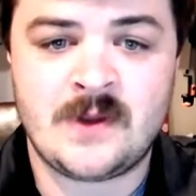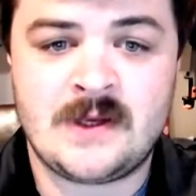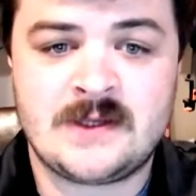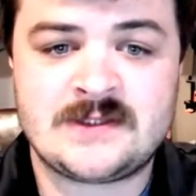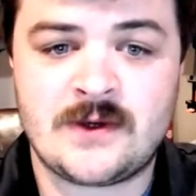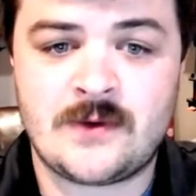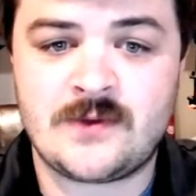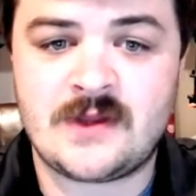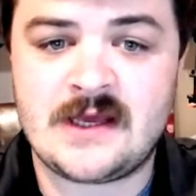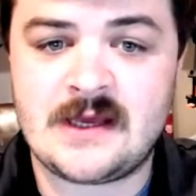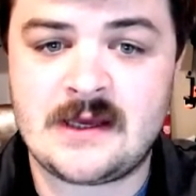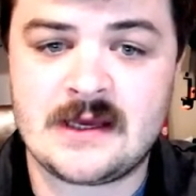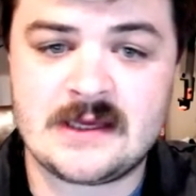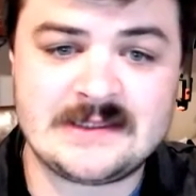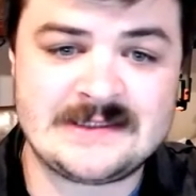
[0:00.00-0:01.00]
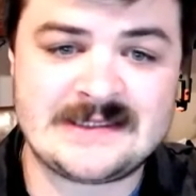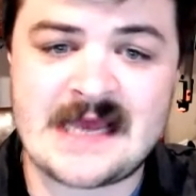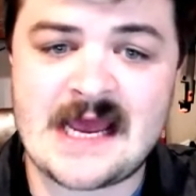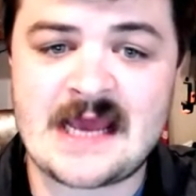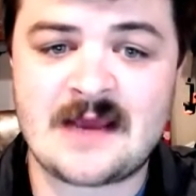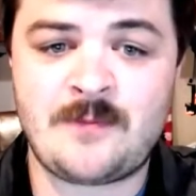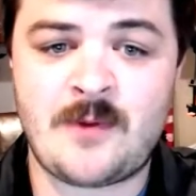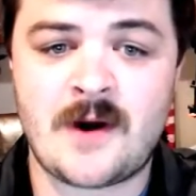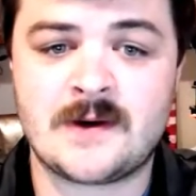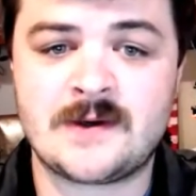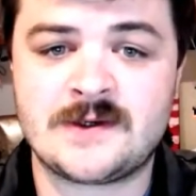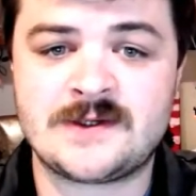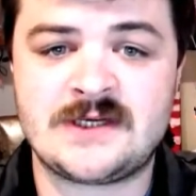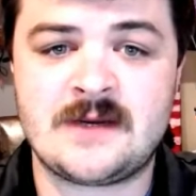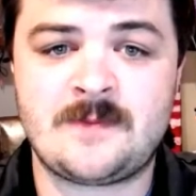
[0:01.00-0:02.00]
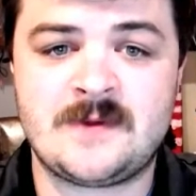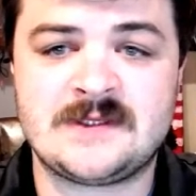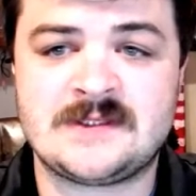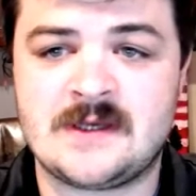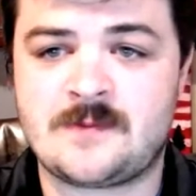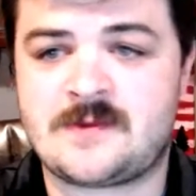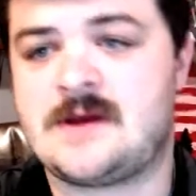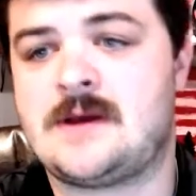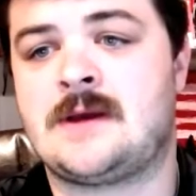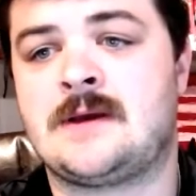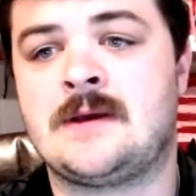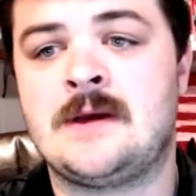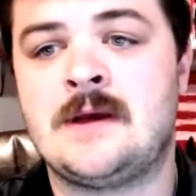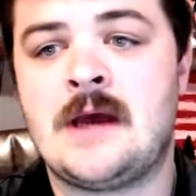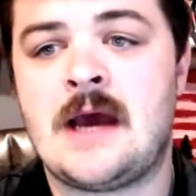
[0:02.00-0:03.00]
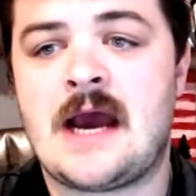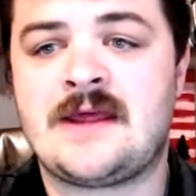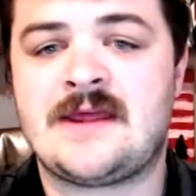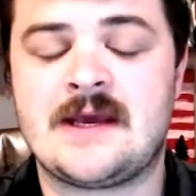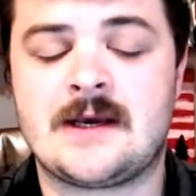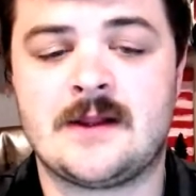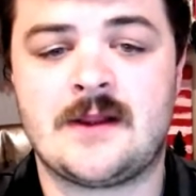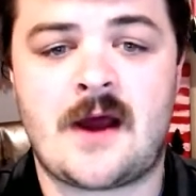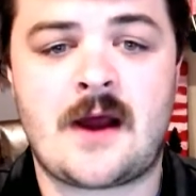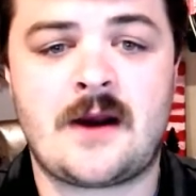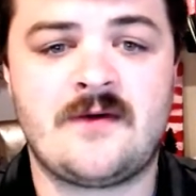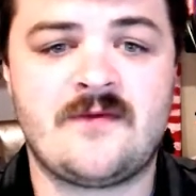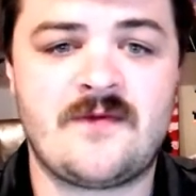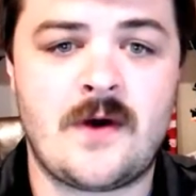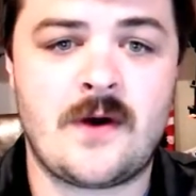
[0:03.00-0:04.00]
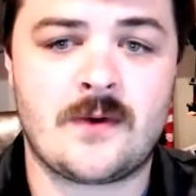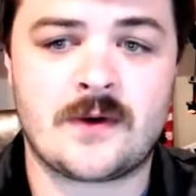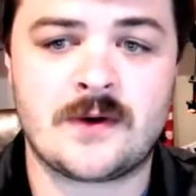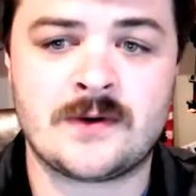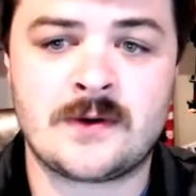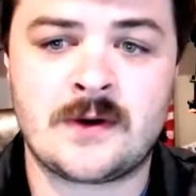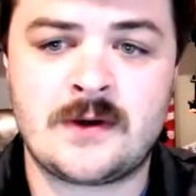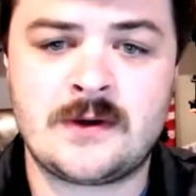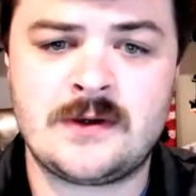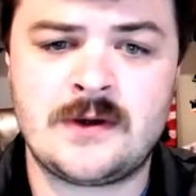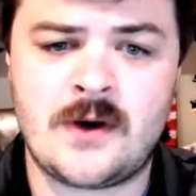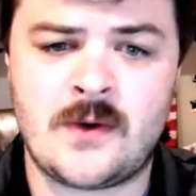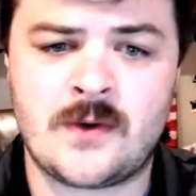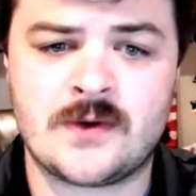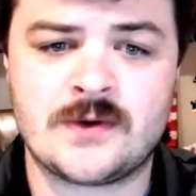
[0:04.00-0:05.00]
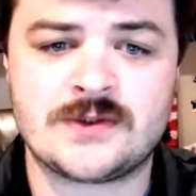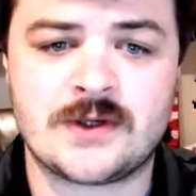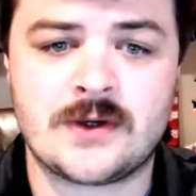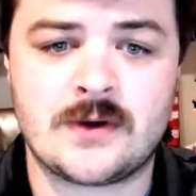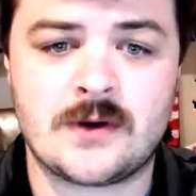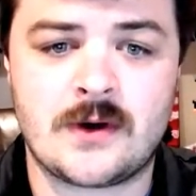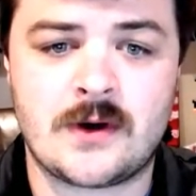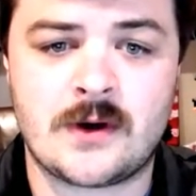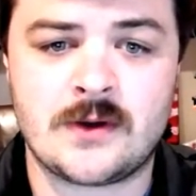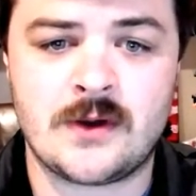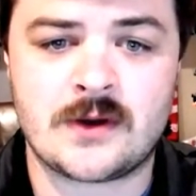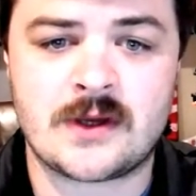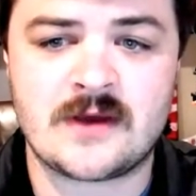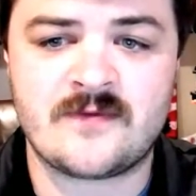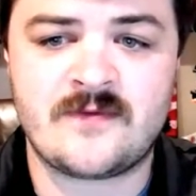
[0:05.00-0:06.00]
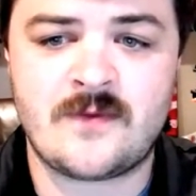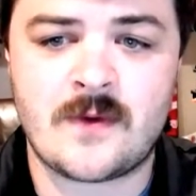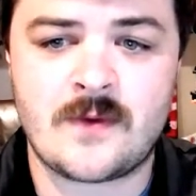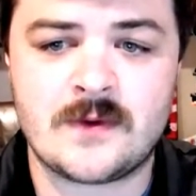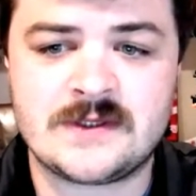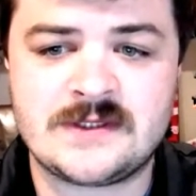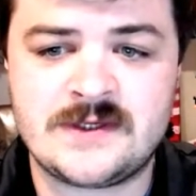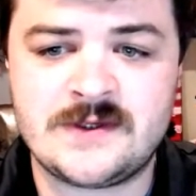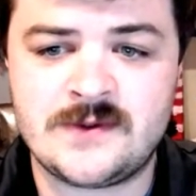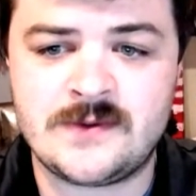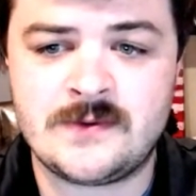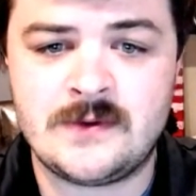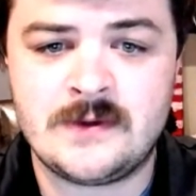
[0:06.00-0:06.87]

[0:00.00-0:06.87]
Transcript: So the ZAG partnership is something I think a lot of owners are looking forward to,